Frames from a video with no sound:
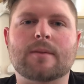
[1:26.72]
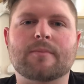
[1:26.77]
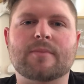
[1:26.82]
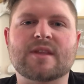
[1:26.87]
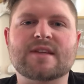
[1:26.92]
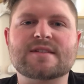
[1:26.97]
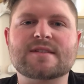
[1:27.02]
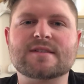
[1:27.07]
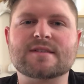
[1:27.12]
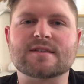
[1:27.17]

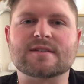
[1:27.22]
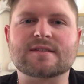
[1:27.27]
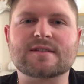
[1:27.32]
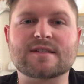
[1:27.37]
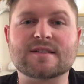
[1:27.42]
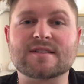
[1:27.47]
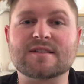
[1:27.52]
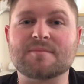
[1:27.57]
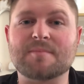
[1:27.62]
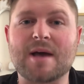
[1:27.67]
this is a
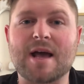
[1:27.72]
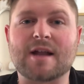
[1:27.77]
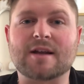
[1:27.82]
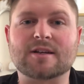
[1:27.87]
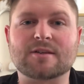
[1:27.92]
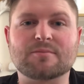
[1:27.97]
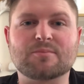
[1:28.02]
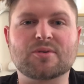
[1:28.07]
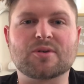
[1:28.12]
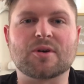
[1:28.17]

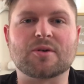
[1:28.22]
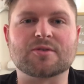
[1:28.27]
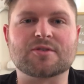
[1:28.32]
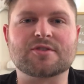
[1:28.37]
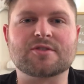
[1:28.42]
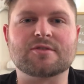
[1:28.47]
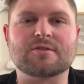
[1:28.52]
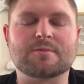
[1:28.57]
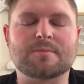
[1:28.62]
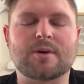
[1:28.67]
systematic
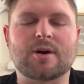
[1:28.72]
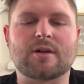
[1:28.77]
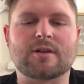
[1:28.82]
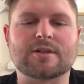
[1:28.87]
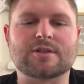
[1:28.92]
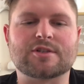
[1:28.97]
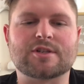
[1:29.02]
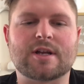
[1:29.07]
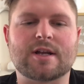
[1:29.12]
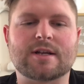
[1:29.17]
approach to
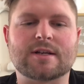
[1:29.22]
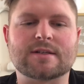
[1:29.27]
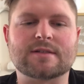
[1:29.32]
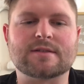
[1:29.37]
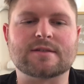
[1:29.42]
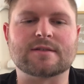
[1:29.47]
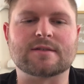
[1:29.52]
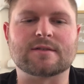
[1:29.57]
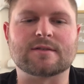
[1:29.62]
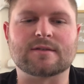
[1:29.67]

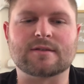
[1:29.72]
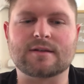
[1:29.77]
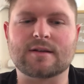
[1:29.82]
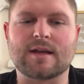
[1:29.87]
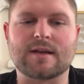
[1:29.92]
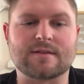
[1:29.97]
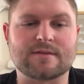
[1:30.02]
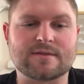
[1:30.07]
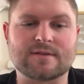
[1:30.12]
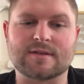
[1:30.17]
apologetics, and
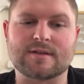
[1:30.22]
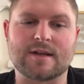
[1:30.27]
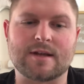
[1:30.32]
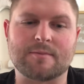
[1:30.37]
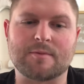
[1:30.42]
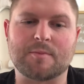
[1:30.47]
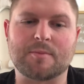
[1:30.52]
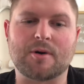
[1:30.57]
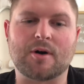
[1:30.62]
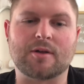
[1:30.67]
hence the
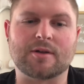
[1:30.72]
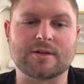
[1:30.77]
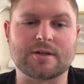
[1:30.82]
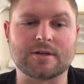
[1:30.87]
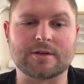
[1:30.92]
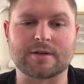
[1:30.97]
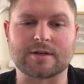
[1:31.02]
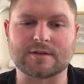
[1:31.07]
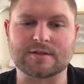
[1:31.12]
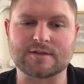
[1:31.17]
name
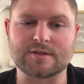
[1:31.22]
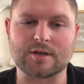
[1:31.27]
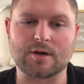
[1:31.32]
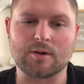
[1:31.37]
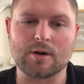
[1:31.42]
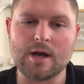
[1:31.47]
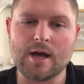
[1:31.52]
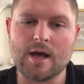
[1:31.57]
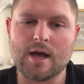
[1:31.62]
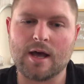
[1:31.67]
Apollo-neering.
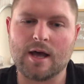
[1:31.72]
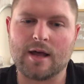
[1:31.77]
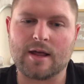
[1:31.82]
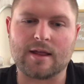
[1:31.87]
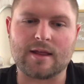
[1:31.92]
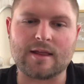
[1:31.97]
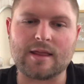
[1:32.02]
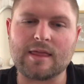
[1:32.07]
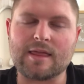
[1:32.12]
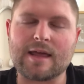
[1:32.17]
So
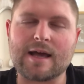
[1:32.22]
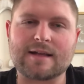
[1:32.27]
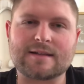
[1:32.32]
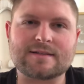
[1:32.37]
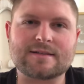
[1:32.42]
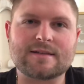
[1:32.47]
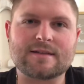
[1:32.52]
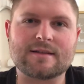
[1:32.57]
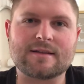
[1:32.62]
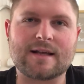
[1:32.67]

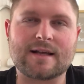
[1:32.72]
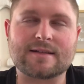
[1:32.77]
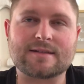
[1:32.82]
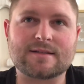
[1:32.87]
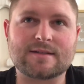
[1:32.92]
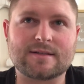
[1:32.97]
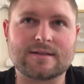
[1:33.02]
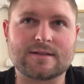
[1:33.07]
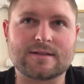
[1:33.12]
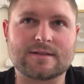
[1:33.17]
that's
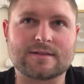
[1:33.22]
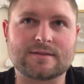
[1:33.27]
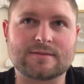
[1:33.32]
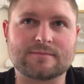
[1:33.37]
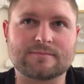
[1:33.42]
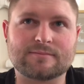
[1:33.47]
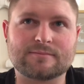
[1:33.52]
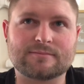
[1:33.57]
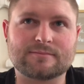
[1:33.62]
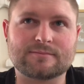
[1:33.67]
the
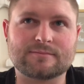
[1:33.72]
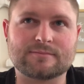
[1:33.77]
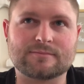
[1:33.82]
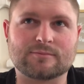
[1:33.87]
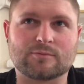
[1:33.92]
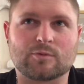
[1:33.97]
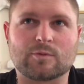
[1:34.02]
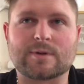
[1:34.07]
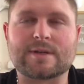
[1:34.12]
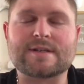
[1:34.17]

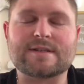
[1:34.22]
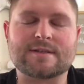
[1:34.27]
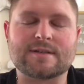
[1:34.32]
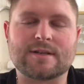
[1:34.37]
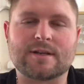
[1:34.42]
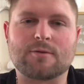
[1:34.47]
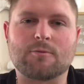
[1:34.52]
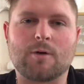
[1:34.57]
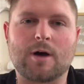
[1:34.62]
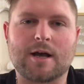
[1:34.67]

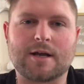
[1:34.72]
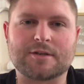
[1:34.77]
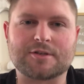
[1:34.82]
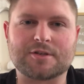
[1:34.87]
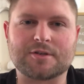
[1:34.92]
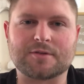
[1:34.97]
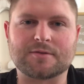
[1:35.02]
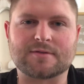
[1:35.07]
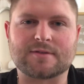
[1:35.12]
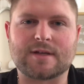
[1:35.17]
reasoning why I
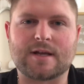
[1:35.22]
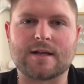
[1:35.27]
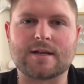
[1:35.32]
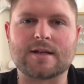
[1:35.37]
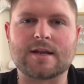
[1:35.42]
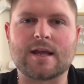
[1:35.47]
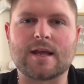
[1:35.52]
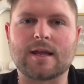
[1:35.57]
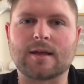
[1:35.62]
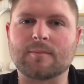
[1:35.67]
chose that
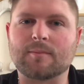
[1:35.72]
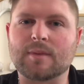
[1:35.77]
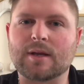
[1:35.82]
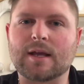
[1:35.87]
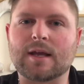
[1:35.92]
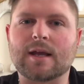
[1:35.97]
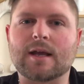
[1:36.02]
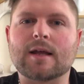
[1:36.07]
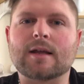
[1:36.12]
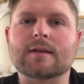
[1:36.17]
name.
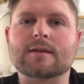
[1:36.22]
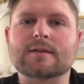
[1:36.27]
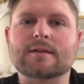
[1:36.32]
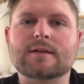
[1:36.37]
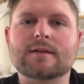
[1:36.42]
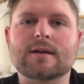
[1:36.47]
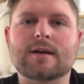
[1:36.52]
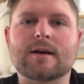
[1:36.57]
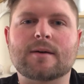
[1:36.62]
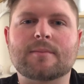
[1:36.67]
And
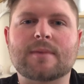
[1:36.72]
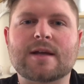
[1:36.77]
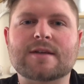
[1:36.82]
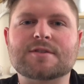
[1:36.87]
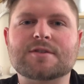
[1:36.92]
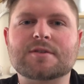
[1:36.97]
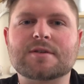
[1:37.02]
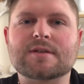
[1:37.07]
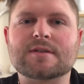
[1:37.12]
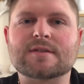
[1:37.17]

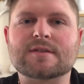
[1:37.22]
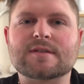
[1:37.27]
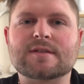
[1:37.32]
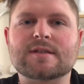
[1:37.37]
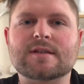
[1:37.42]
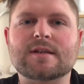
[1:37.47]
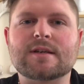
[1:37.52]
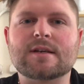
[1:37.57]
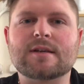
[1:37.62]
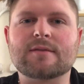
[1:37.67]
as you can
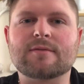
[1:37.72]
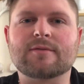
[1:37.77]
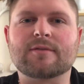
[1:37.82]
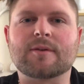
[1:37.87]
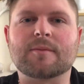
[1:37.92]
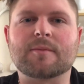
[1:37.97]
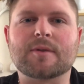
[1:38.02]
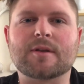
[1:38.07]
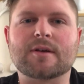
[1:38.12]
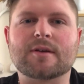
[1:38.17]
see
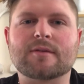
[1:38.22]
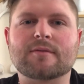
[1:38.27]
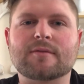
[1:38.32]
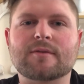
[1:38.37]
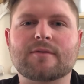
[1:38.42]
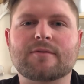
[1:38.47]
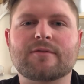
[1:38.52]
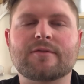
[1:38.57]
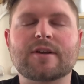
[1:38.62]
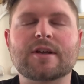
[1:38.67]
from
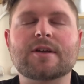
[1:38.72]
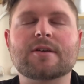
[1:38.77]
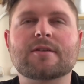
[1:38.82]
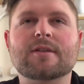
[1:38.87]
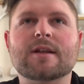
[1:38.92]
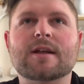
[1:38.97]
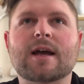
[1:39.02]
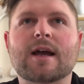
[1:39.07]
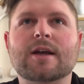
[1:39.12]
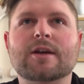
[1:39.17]
the figure
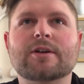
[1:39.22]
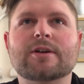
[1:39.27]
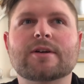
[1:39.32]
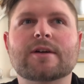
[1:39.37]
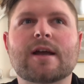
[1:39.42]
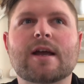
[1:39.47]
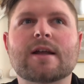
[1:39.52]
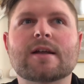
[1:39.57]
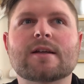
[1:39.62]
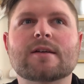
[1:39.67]
that I
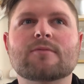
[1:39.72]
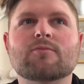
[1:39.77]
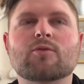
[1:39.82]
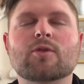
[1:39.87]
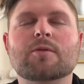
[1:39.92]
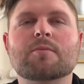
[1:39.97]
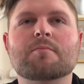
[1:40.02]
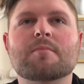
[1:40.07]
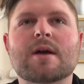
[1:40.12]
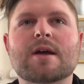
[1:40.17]
created,
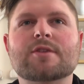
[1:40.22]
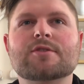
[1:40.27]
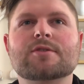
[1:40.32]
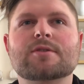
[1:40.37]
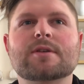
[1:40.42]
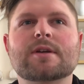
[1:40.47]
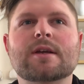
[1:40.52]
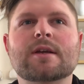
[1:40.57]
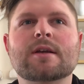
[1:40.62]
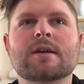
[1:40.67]
we're
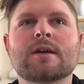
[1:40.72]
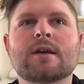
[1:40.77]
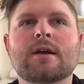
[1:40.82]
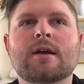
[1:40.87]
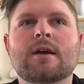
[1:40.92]
measuring